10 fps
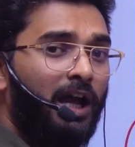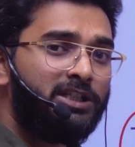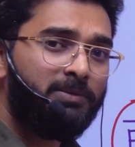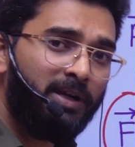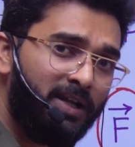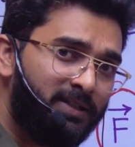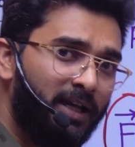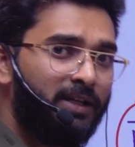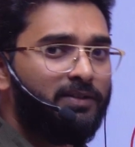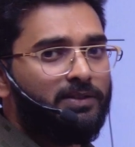well as
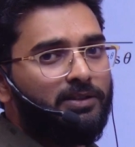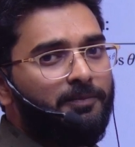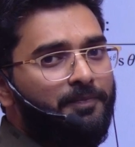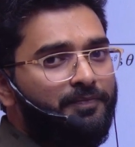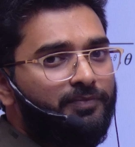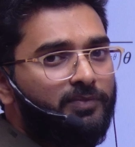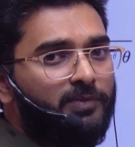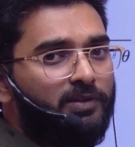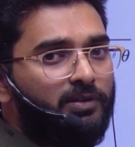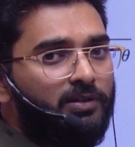direction.
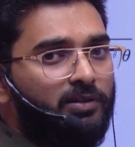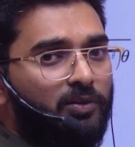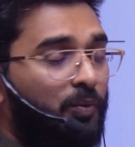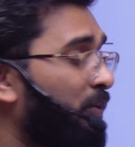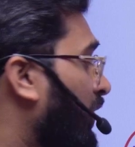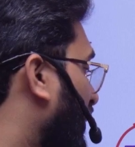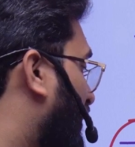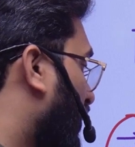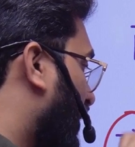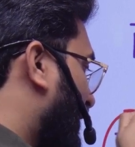We only
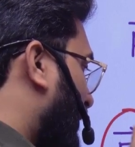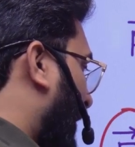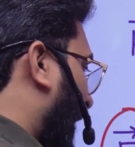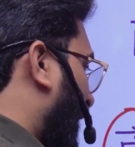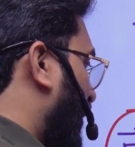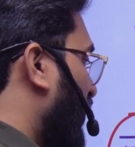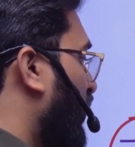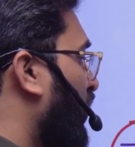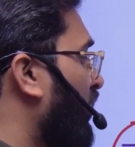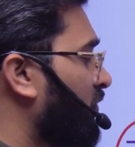focus the magnitude.
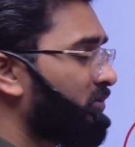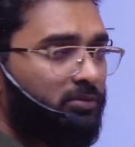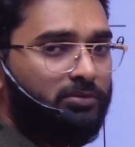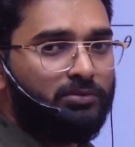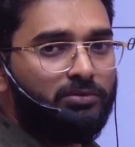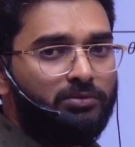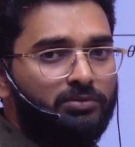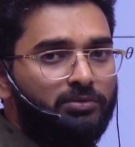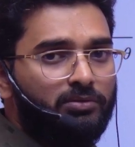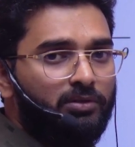No,
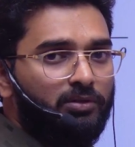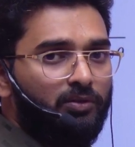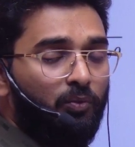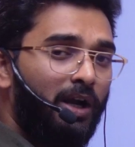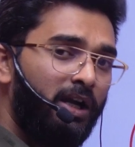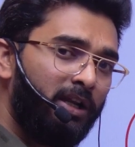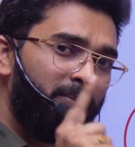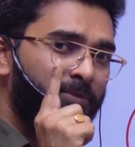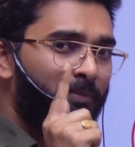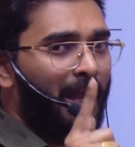only
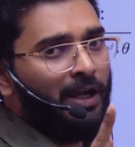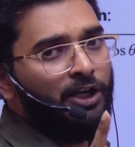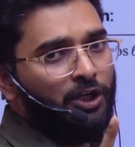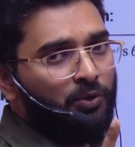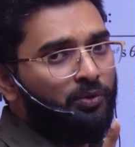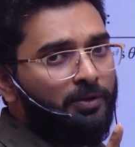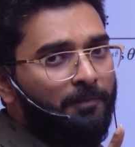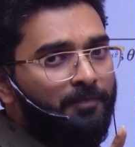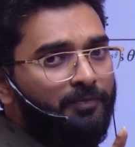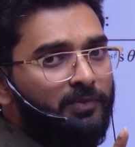with magnitude,
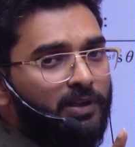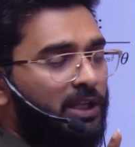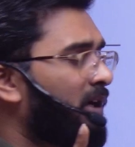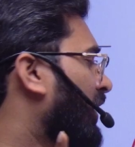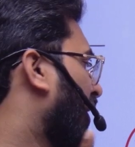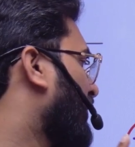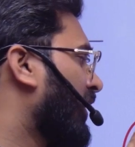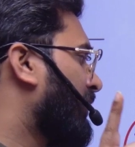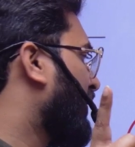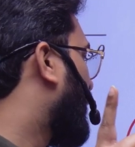never ever
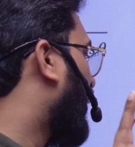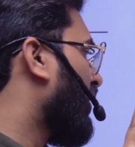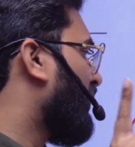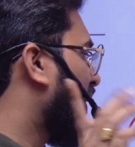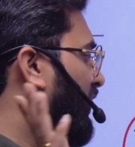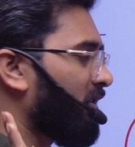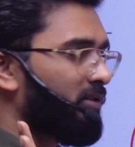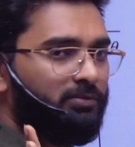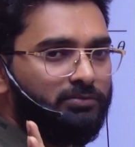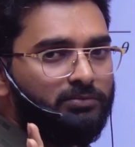it will be called a vector.
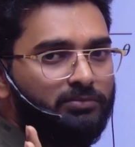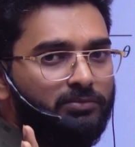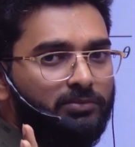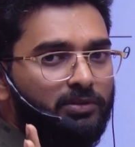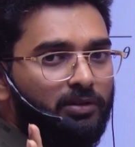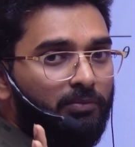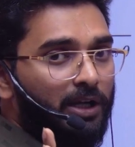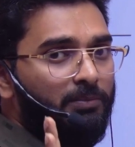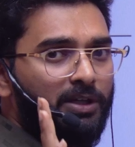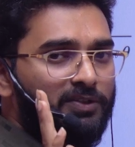
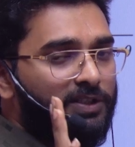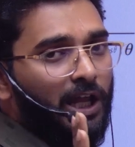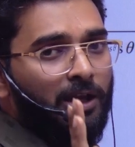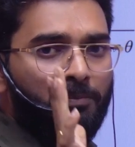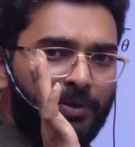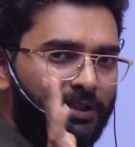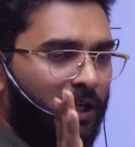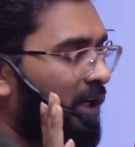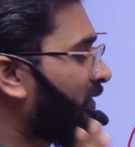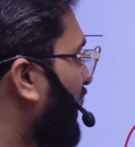When we describe with direction,